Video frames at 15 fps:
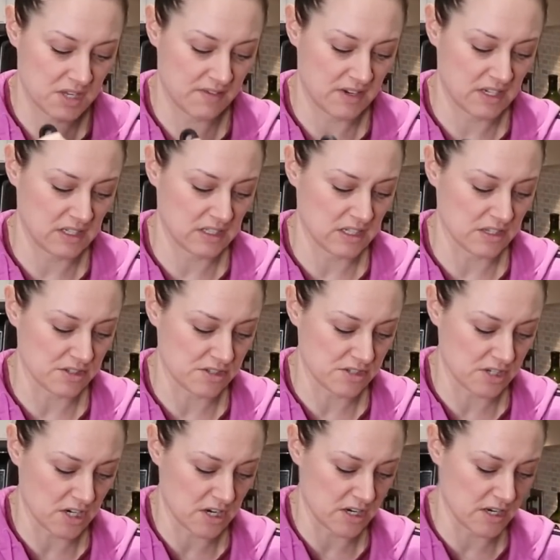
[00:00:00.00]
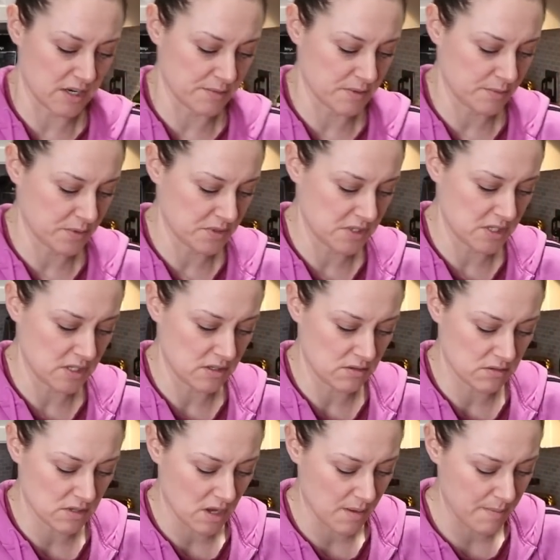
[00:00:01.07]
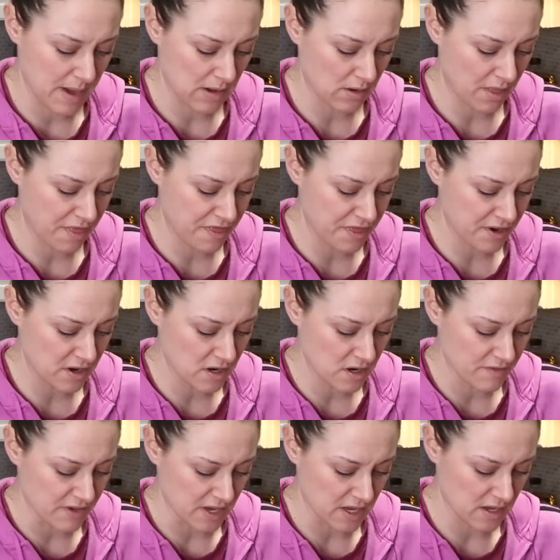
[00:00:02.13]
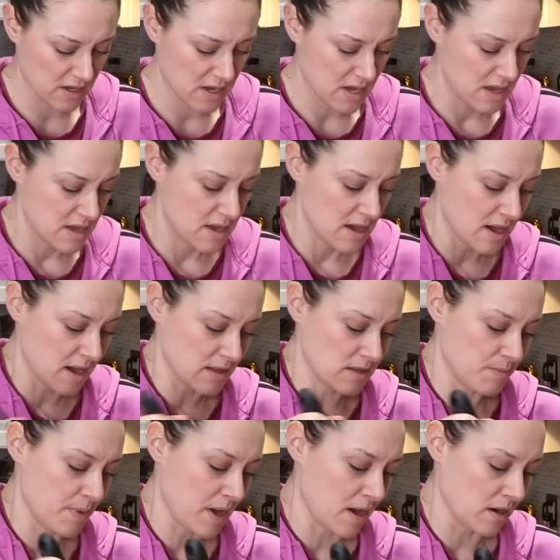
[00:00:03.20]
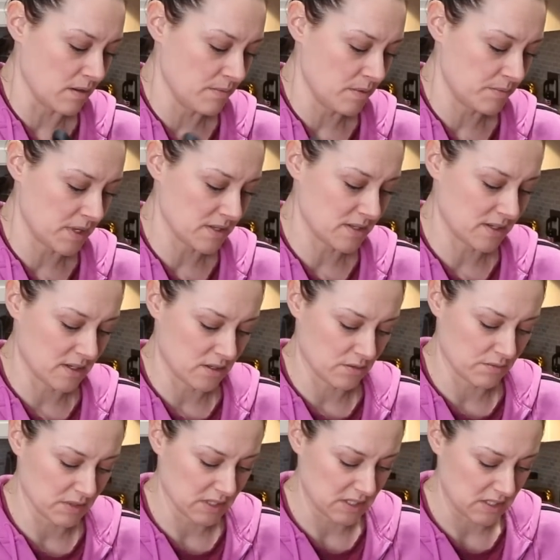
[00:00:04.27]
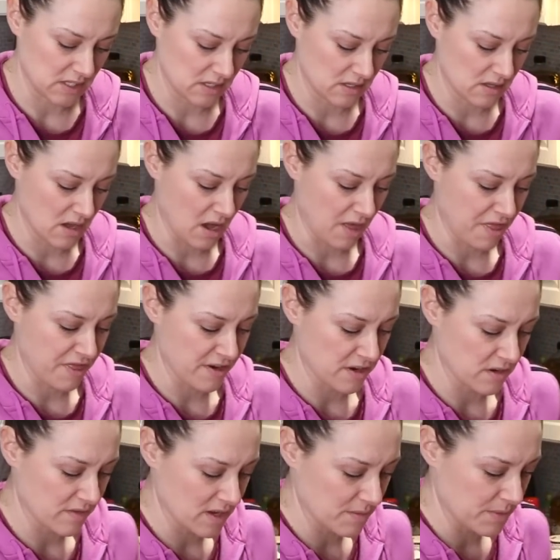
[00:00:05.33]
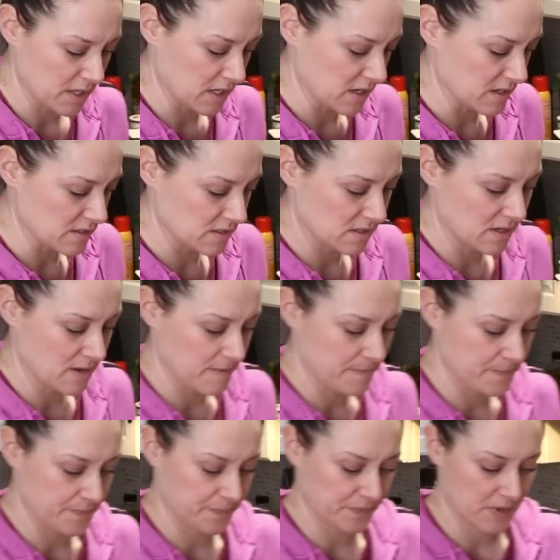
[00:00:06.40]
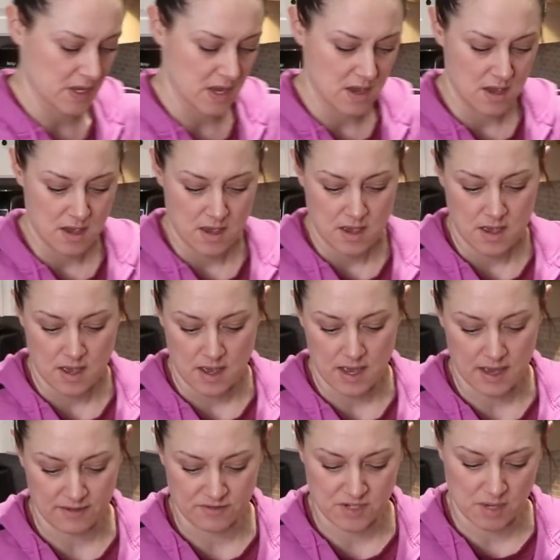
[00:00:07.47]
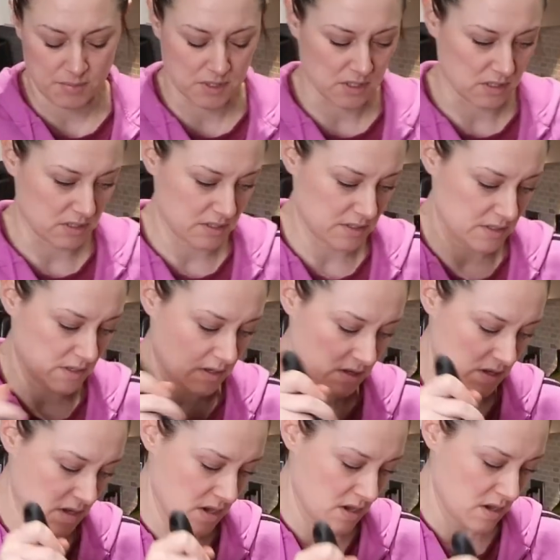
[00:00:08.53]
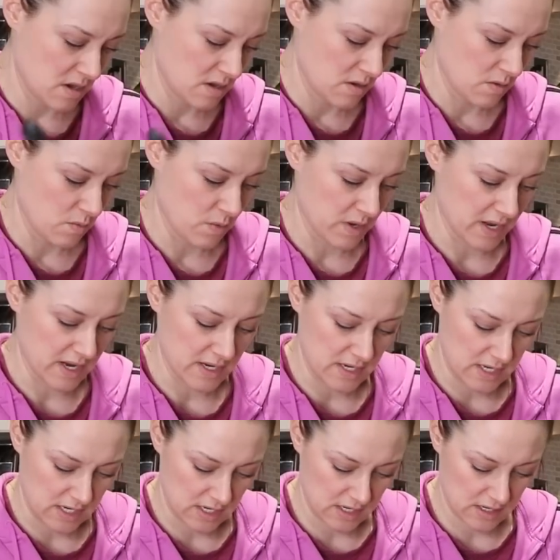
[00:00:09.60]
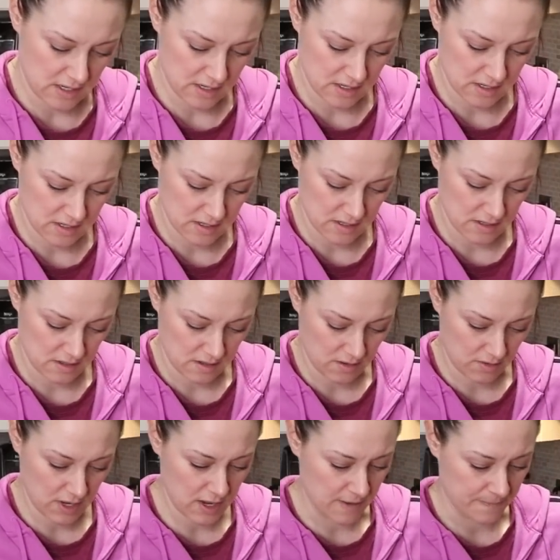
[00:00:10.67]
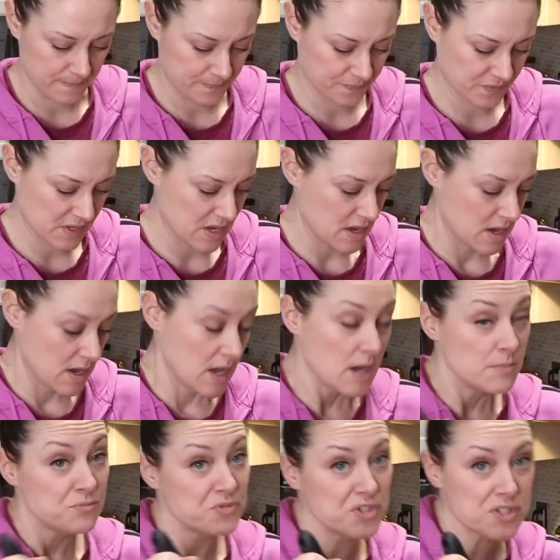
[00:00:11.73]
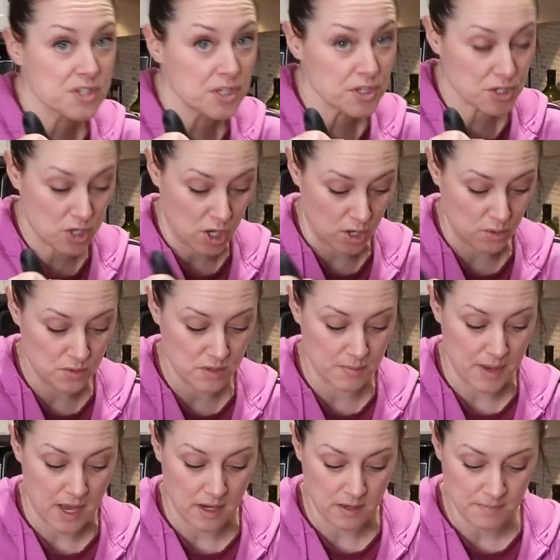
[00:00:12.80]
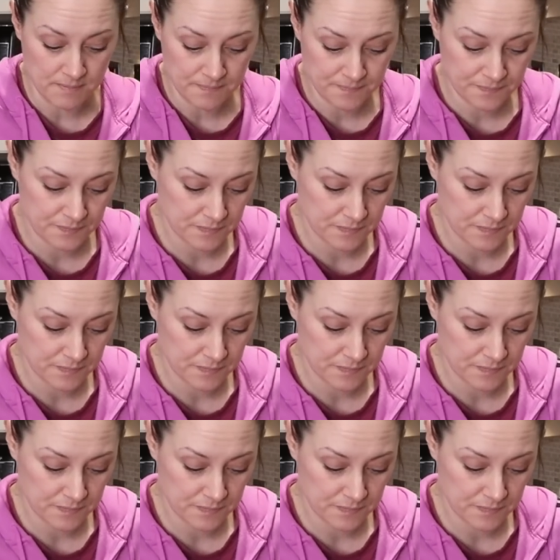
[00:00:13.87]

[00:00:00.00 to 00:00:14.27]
giving it a little stir, and I'm supposed to use about 1/3 of it on the bottom. I'm guessing I don't really need 1/3 of it because I have double what I need. Okay. I'm just gonna coat the bottom